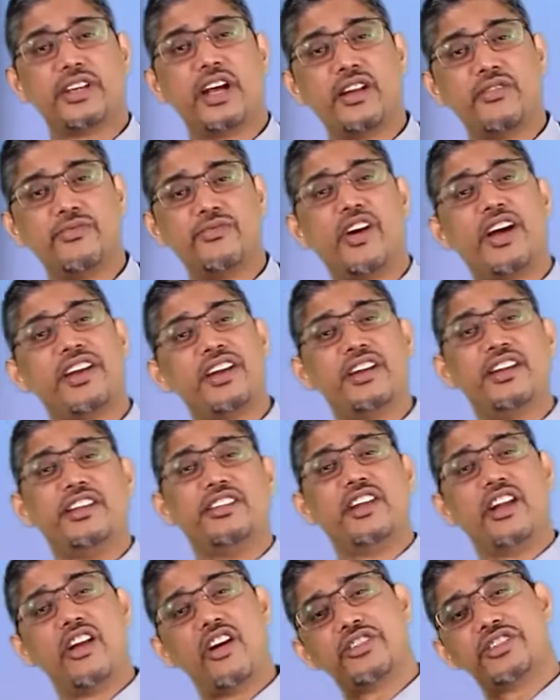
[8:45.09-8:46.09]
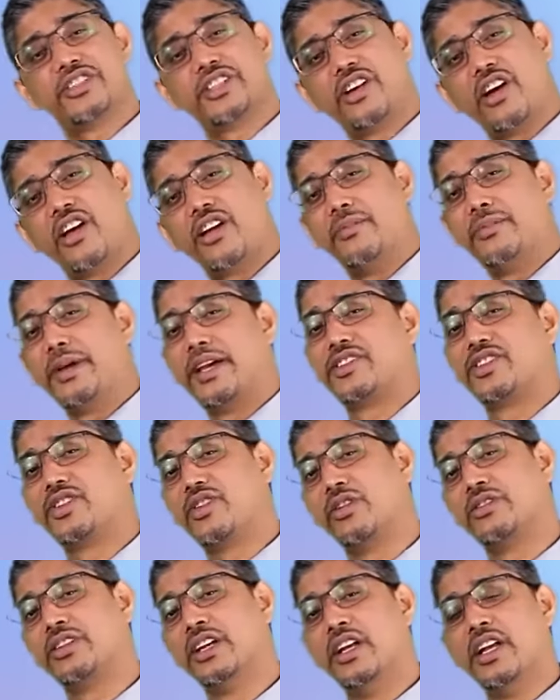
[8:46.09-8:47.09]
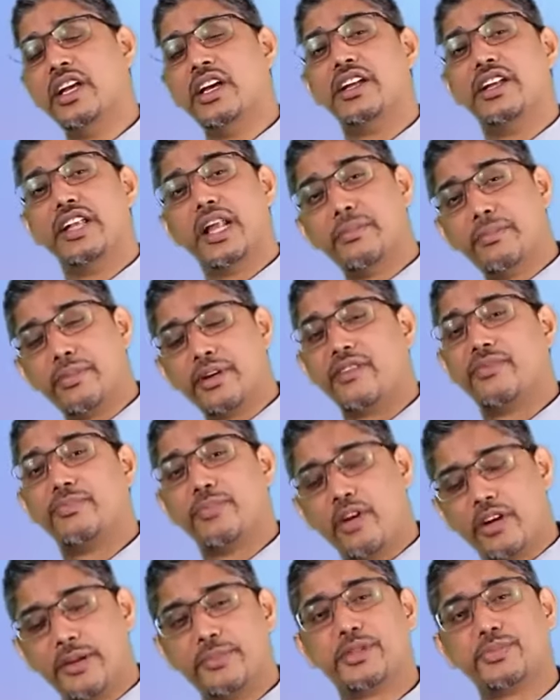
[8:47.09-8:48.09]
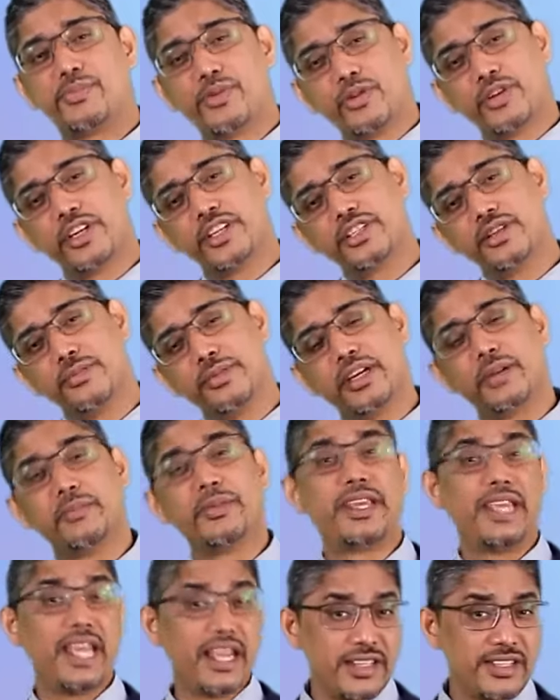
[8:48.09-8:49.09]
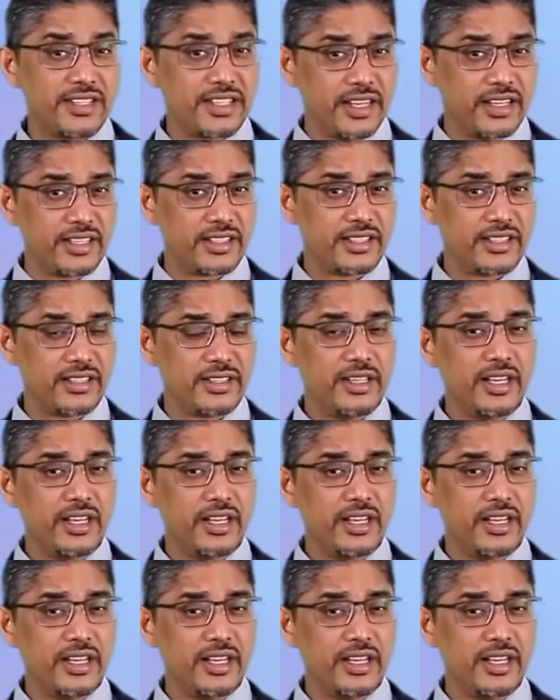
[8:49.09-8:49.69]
And finally, the last column has got number of polyps progressed to become cancers.